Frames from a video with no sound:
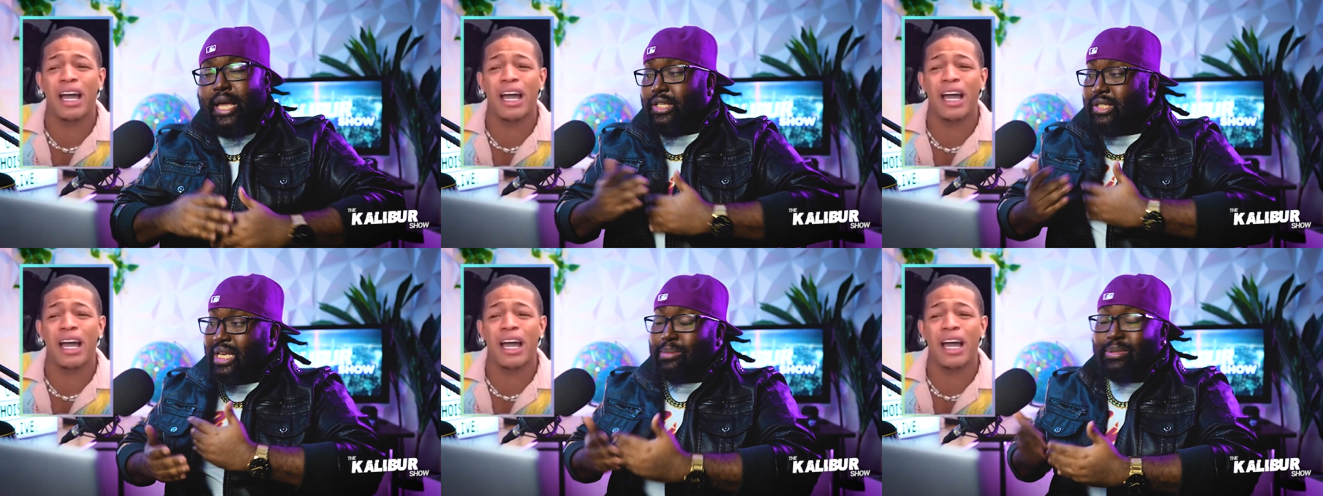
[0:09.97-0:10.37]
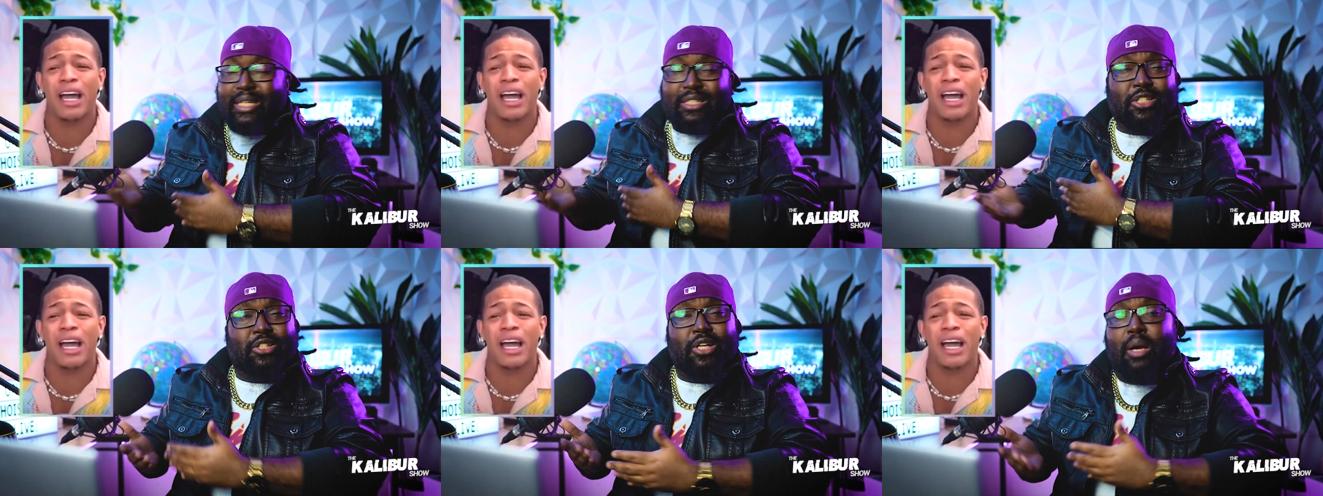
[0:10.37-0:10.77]
Speaker 1: It seems
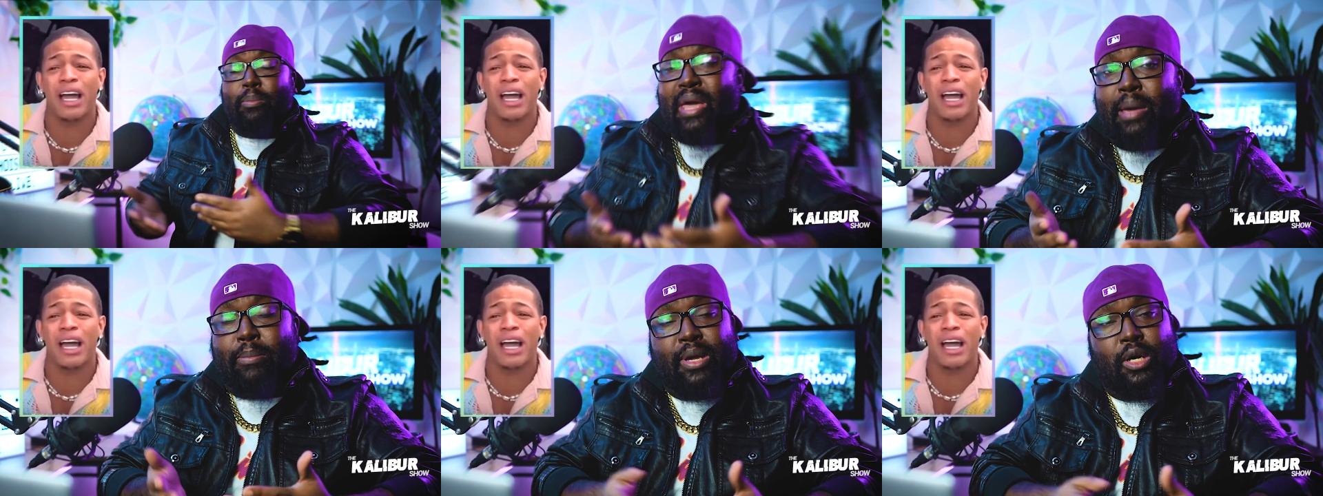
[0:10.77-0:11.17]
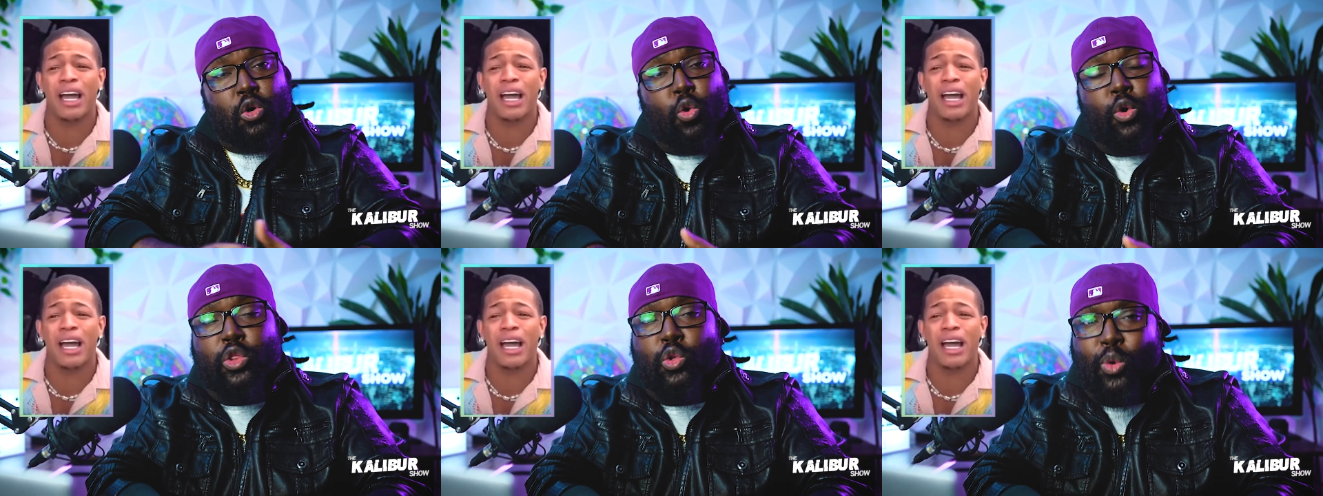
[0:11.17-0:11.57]
like this young man been
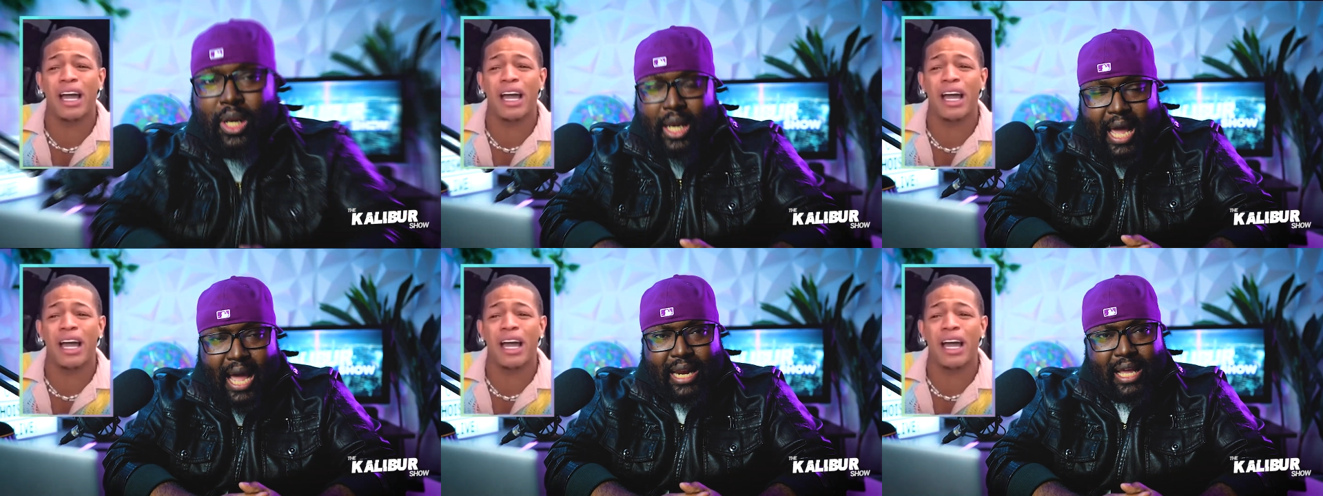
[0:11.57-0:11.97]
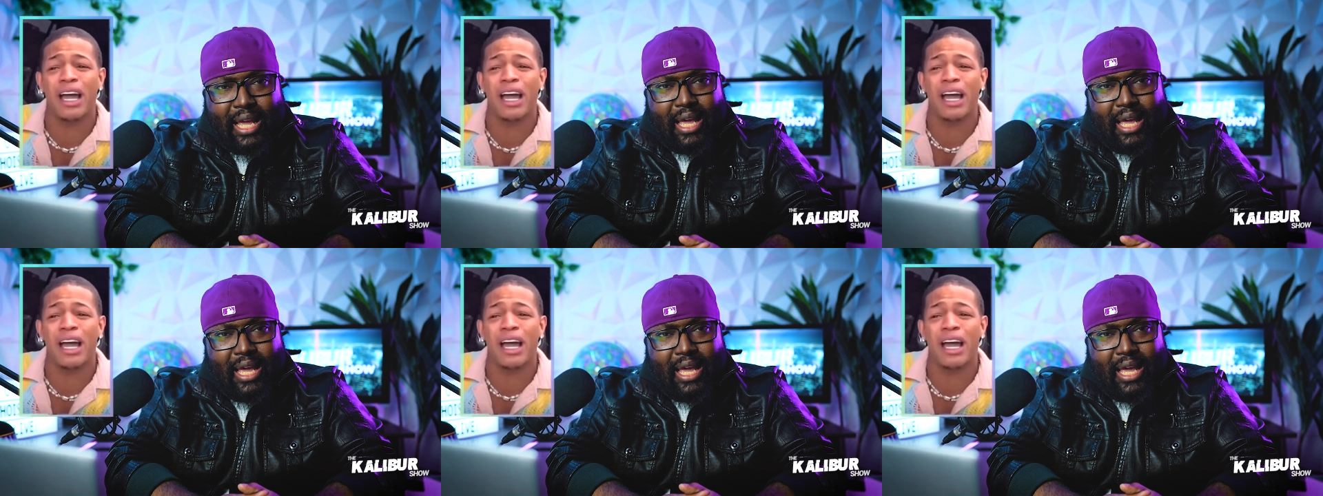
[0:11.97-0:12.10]
going through a lot.